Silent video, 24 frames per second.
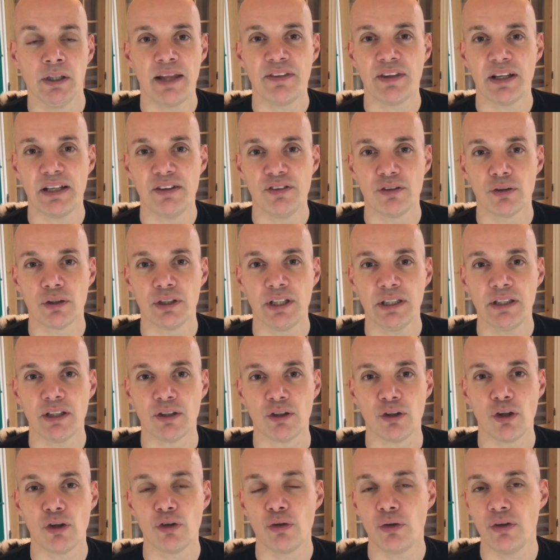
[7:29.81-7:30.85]
and that is
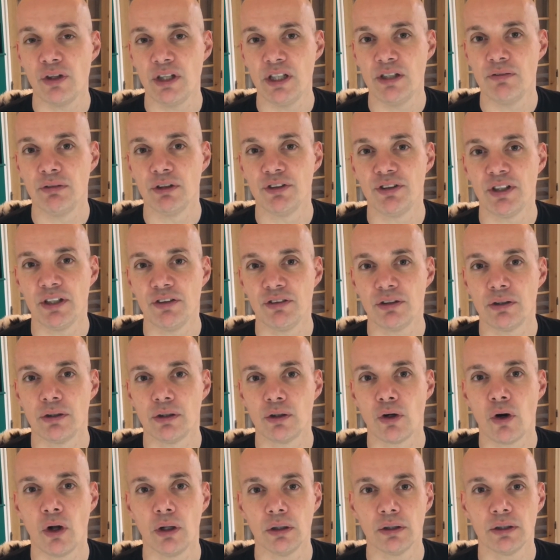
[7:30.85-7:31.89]
connected to the evil tentacle
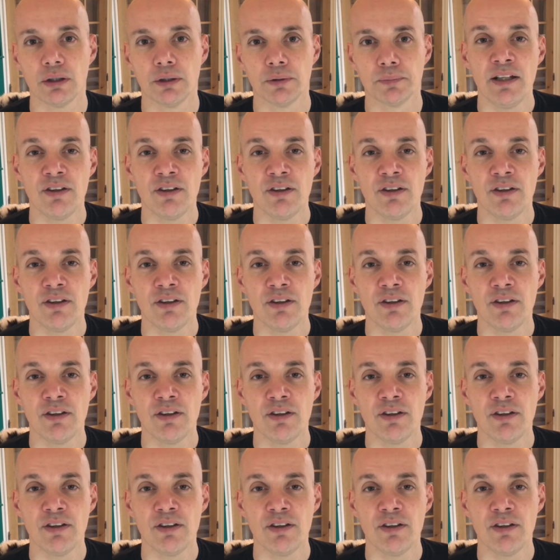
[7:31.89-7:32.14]
cult.